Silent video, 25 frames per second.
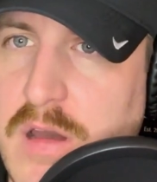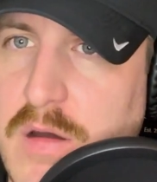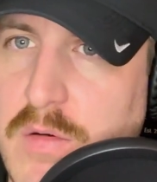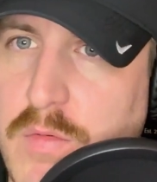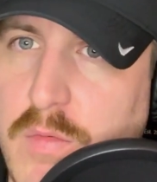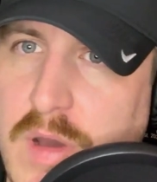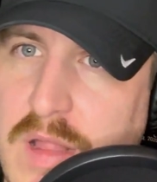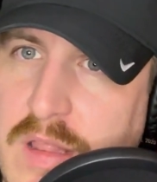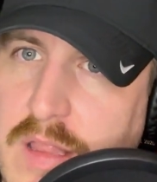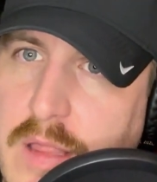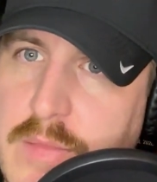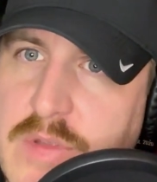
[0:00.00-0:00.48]

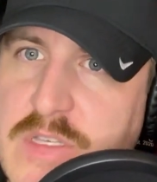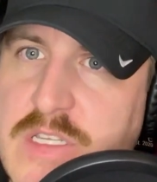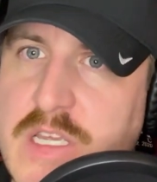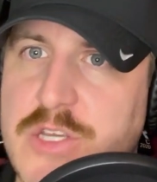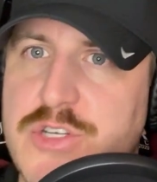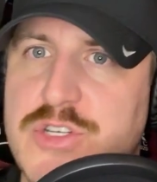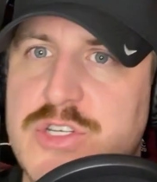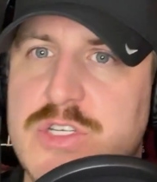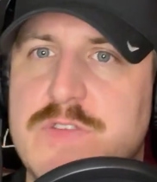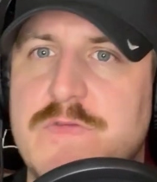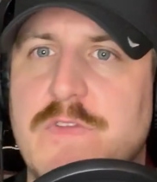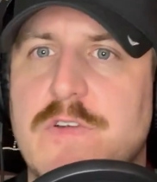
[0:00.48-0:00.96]
what
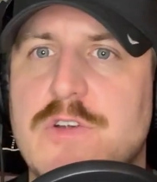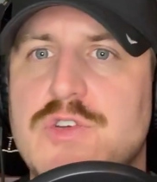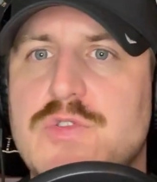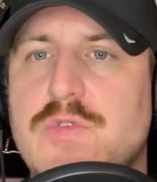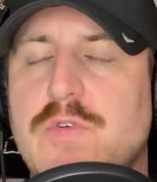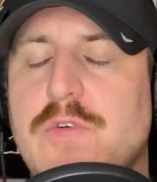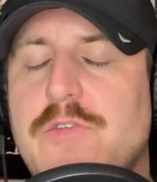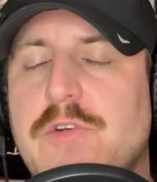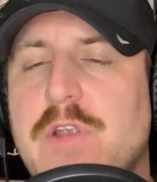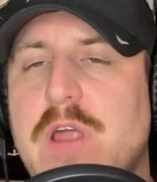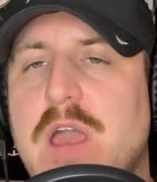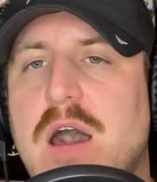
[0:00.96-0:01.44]
limitations
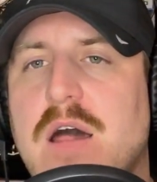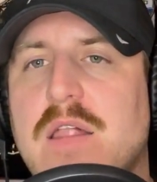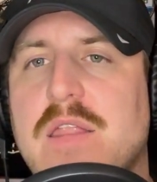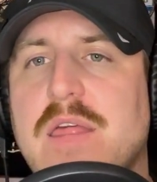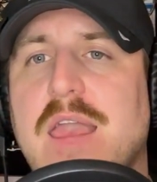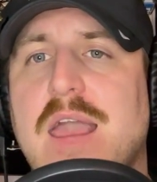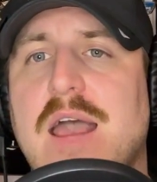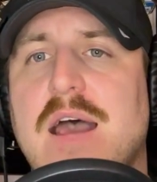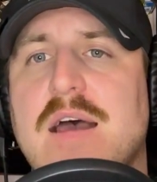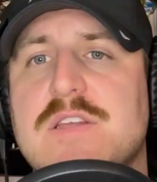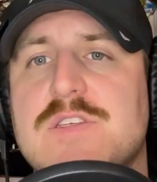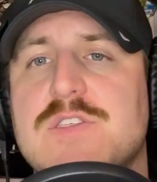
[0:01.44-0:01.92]
virtual reality
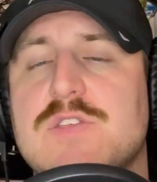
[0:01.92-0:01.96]
has.